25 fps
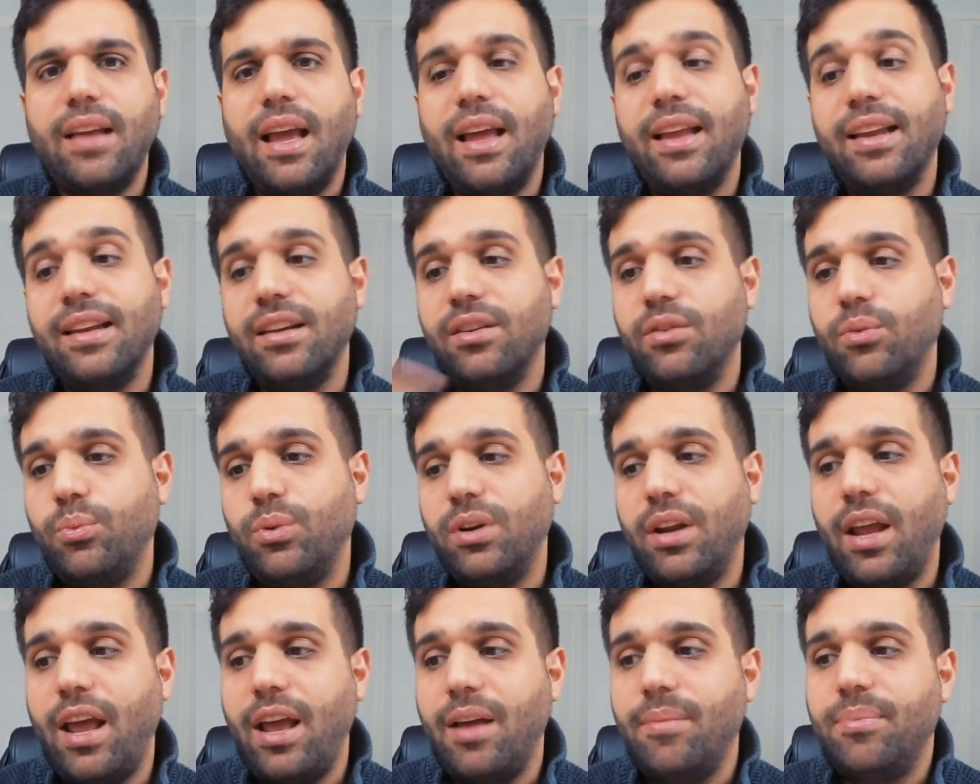and
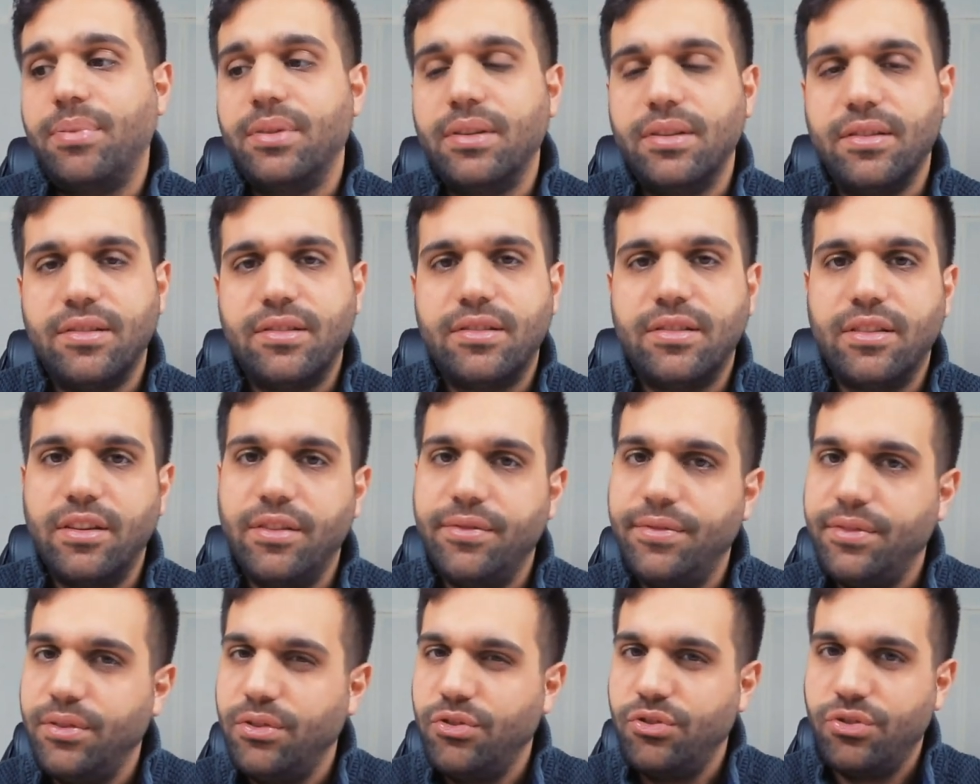what happens
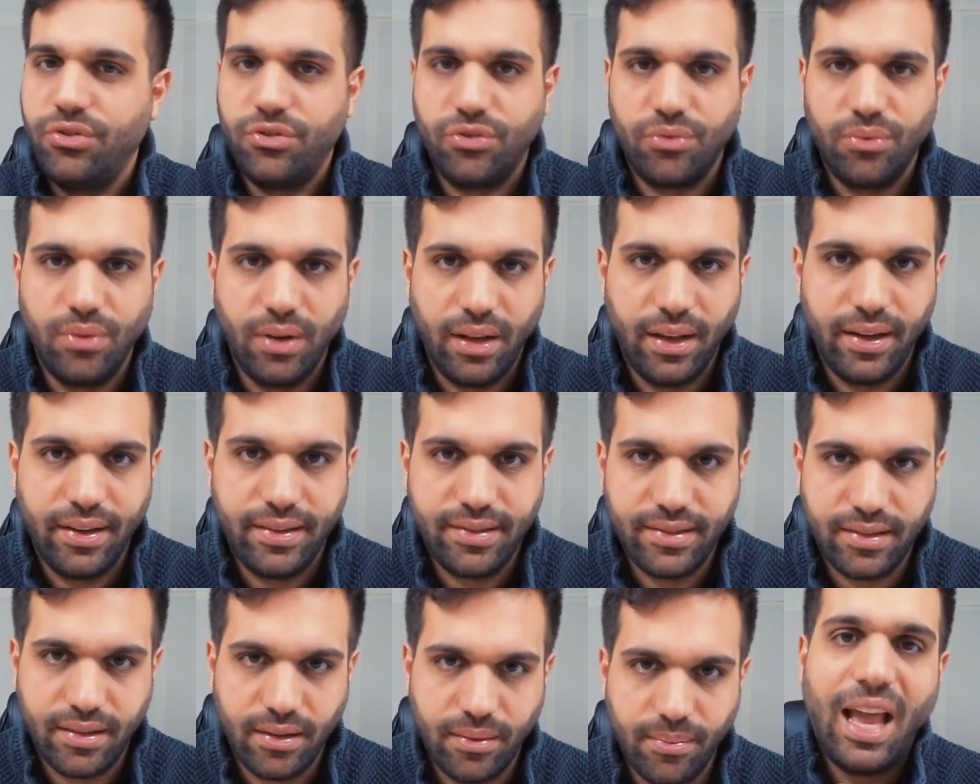if you just
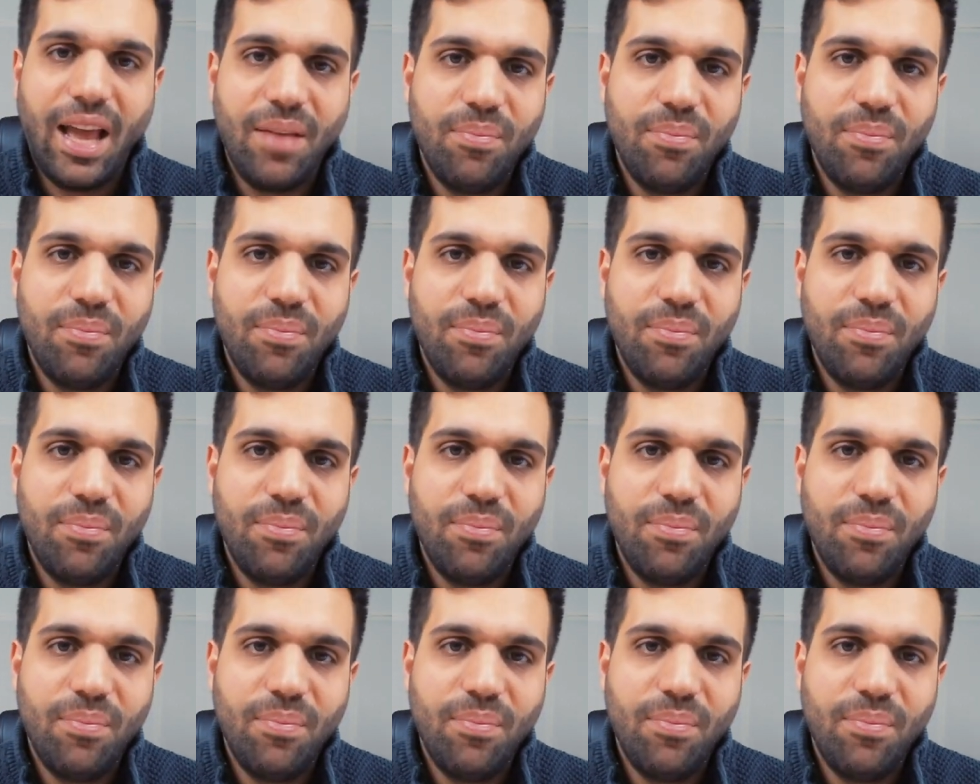release them.